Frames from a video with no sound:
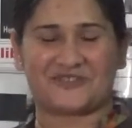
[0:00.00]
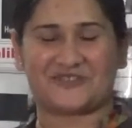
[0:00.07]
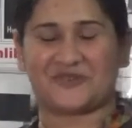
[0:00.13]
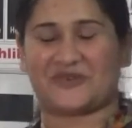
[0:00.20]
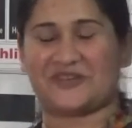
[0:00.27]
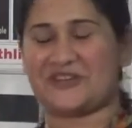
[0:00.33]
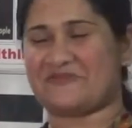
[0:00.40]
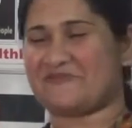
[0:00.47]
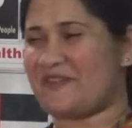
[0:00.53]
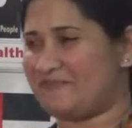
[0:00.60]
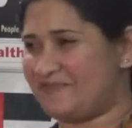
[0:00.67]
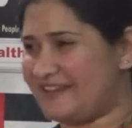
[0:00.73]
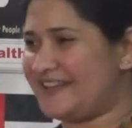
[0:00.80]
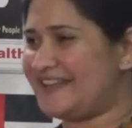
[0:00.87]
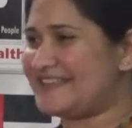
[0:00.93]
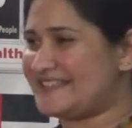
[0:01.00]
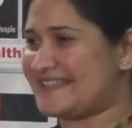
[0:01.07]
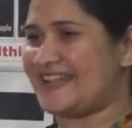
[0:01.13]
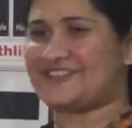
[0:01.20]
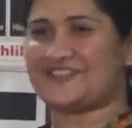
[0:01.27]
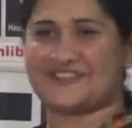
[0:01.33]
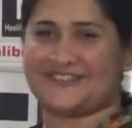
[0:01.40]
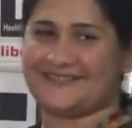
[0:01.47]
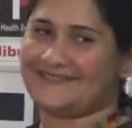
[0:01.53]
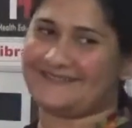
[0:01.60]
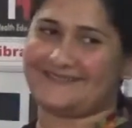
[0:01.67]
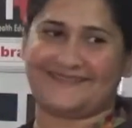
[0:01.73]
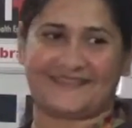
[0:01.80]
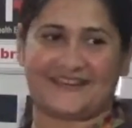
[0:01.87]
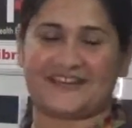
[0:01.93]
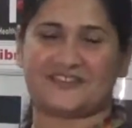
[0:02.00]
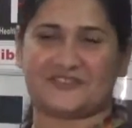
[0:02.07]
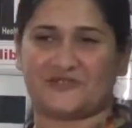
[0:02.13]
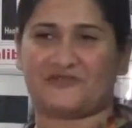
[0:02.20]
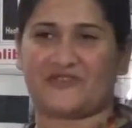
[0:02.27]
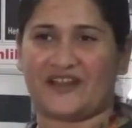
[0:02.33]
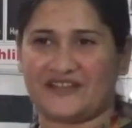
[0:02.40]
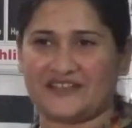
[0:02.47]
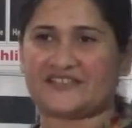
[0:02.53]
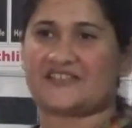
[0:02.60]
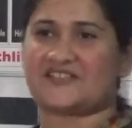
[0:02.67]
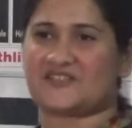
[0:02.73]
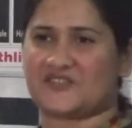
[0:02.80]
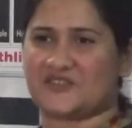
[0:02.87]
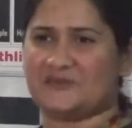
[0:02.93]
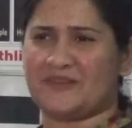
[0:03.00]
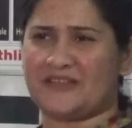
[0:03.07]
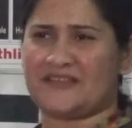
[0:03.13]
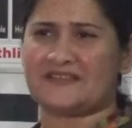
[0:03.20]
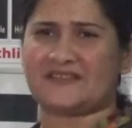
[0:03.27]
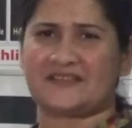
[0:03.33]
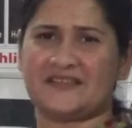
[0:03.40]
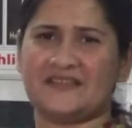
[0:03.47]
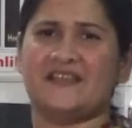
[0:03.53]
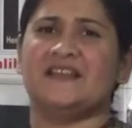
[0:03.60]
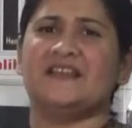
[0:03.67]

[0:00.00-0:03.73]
story remembering is natural, great, you'll find it extremely easy.